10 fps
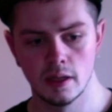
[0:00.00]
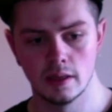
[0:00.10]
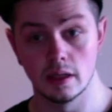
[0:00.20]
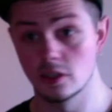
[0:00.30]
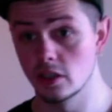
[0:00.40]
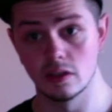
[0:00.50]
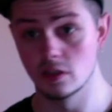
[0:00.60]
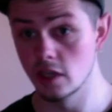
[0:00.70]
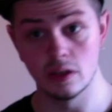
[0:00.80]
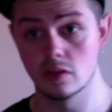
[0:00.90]
That shit's a
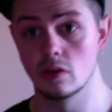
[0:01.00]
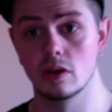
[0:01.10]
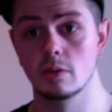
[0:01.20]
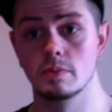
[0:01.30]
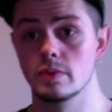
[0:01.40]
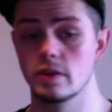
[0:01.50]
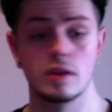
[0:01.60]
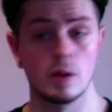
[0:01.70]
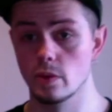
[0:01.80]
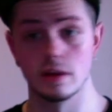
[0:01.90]
shitstorm.
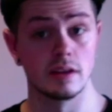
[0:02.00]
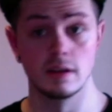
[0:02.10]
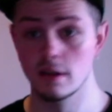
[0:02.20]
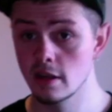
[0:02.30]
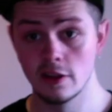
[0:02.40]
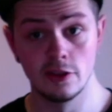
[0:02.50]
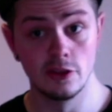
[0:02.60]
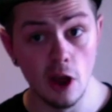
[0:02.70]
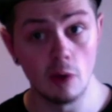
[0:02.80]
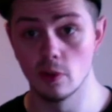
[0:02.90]
Not worth it.
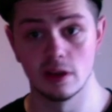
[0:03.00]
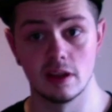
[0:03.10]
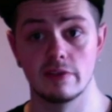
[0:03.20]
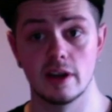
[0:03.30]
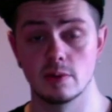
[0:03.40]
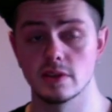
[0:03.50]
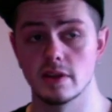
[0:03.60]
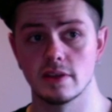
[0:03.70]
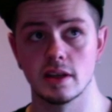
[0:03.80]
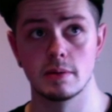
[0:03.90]
Not worth it if anyone's
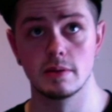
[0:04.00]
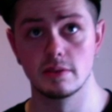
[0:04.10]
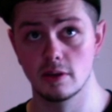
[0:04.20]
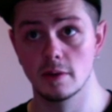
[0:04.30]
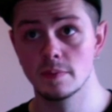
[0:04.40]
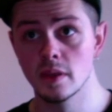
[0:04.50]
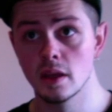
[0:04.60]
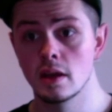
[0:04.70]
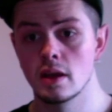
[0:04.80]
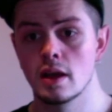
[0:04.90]
ever thinking about doing
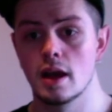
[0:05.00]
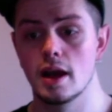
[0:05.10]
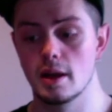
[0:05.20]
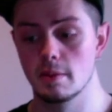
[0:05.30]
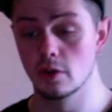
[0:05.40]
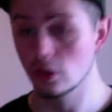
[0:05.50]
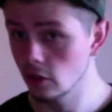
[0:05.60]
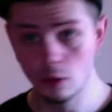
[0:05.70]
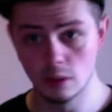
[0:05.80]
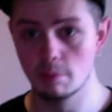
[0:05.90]
it. Good
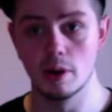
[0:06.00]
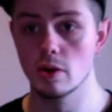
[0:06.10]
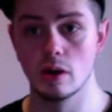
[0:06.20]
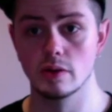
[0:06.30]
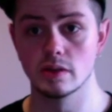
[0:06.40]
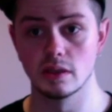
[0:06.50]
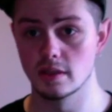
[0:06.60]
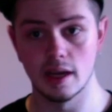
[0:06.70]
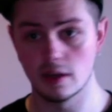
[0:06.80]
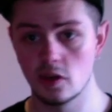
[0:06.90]
luck with the BOGOs, because
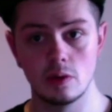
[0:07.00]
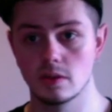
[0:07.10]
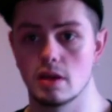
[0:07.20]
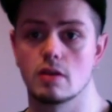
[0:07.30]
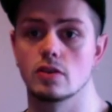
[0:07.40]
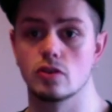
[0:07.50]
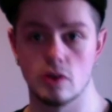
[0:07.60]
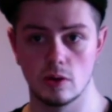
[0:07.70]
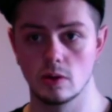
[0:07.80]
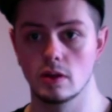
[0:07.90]
that queue is out of
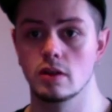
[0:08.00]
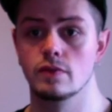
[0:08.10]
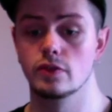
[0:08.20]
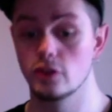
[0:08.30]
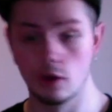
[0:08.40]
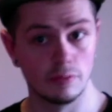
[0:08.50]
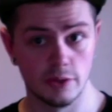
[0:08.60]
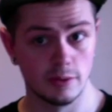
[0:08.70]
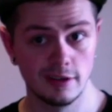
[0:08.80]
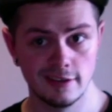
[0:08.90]
control. Don't
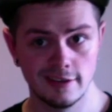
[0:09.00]
do it.